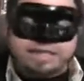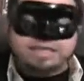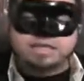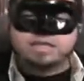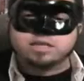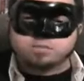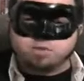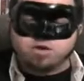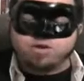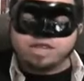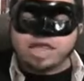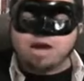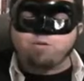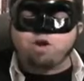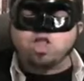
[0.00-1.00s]
things in this
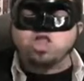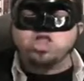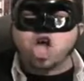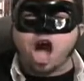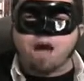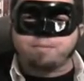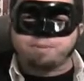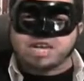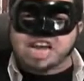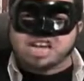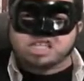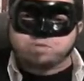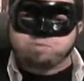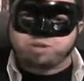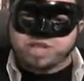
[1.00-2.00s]
movie that will not be
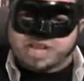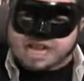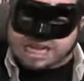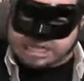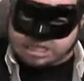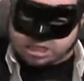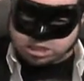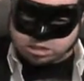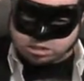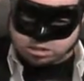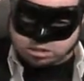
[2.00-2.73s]
explained.